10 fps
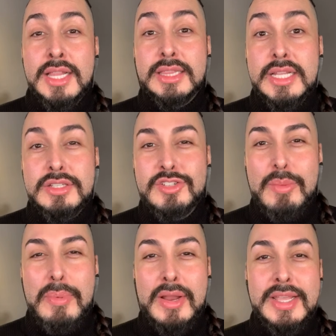let's
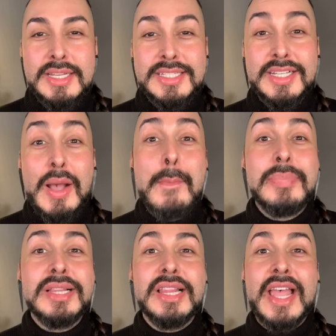jump on into
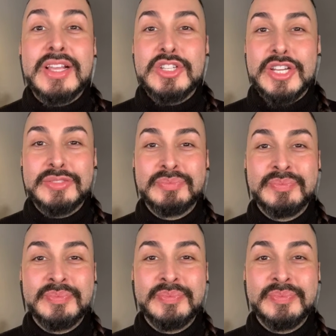complexion.